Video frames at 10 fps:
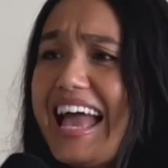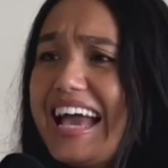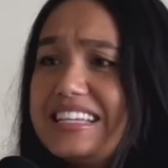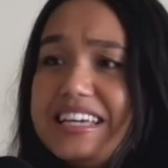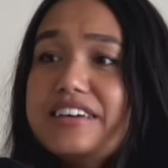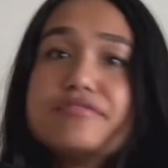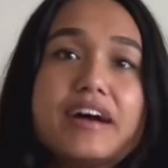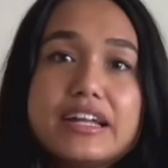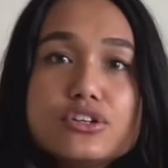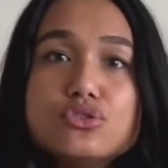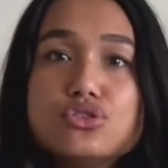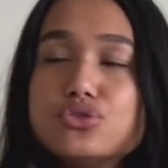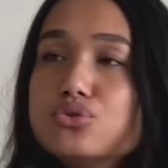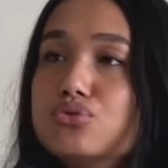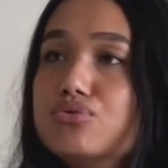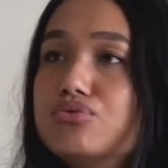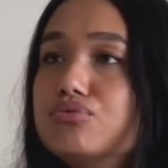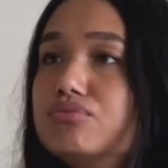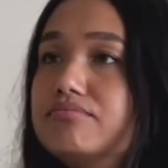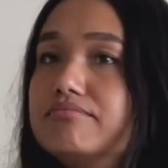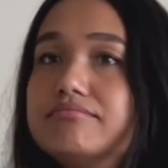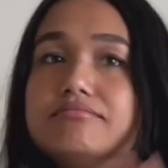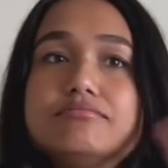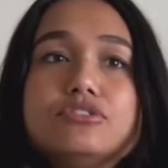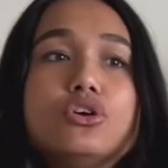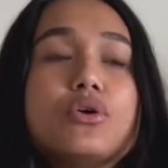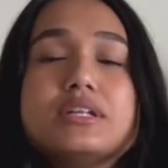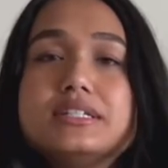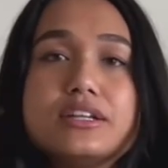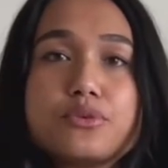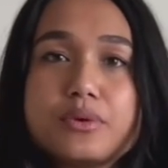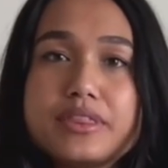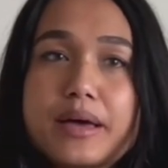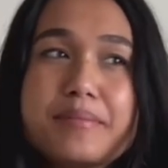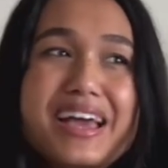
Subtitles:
and they invite you to go to dinner with them